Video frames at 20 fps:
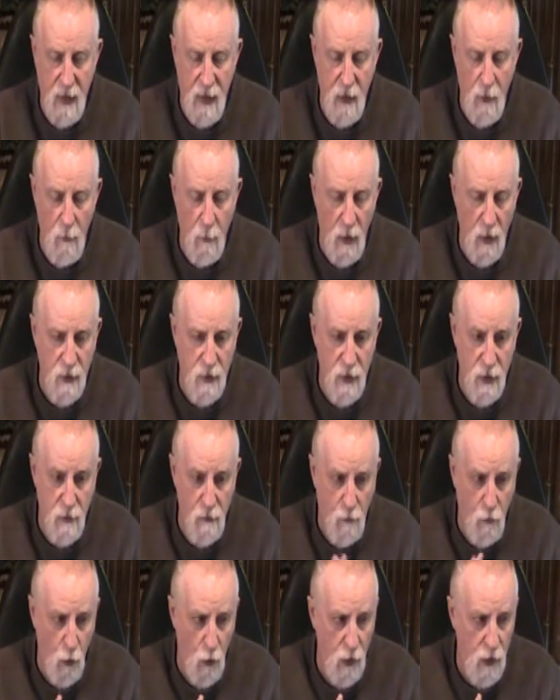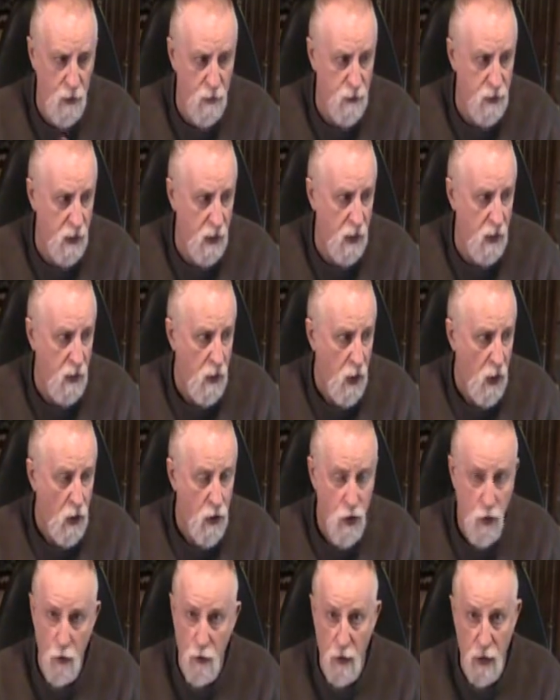gearbox has 4 gears in it.
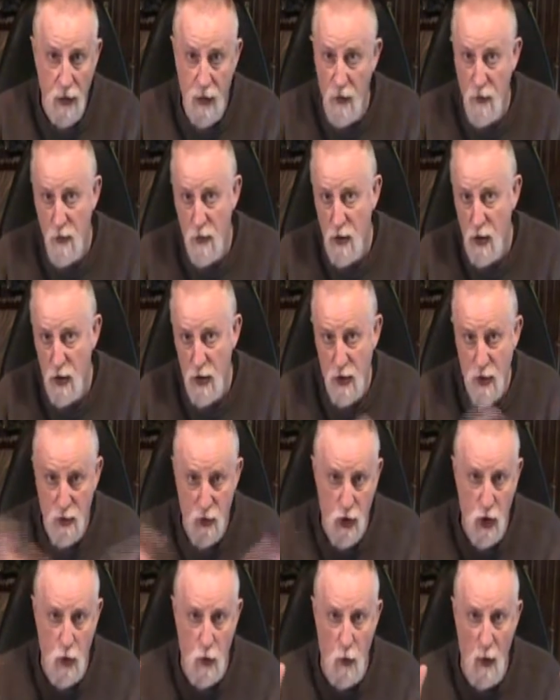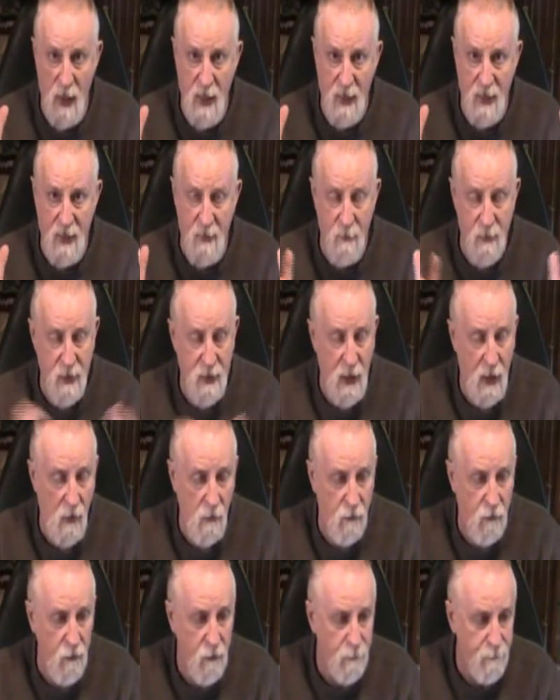2 of the gears just shredded
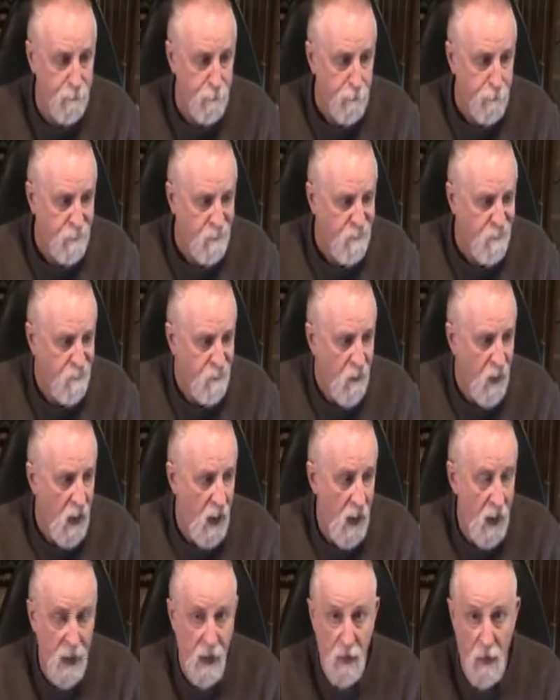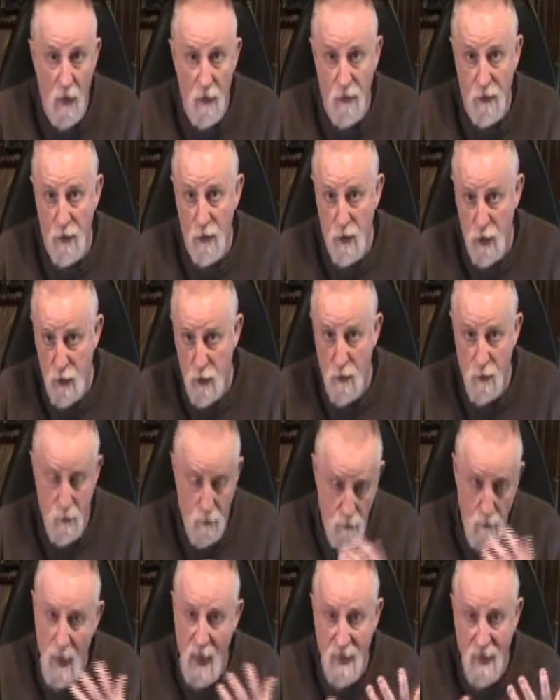themselves. And it also
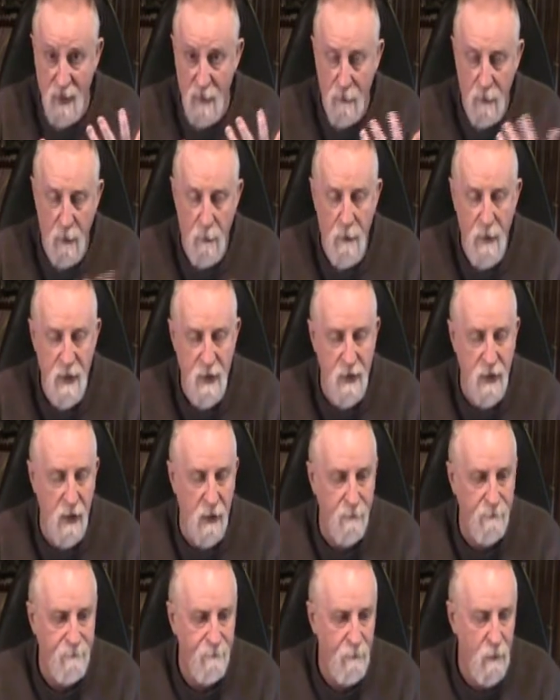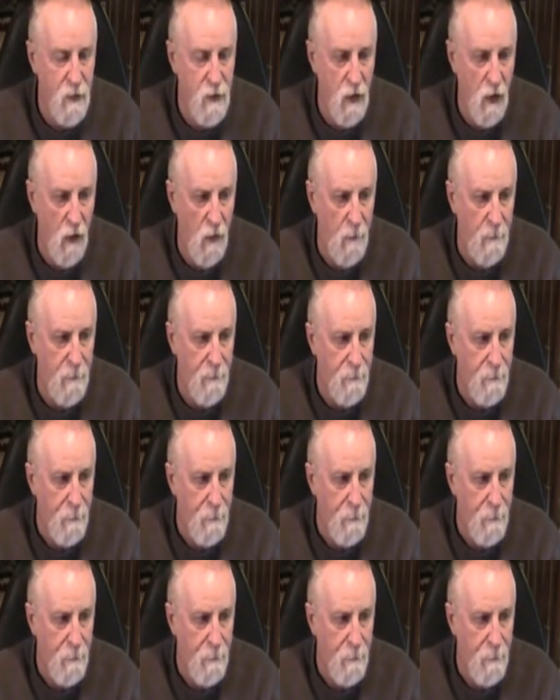messed up the piston. So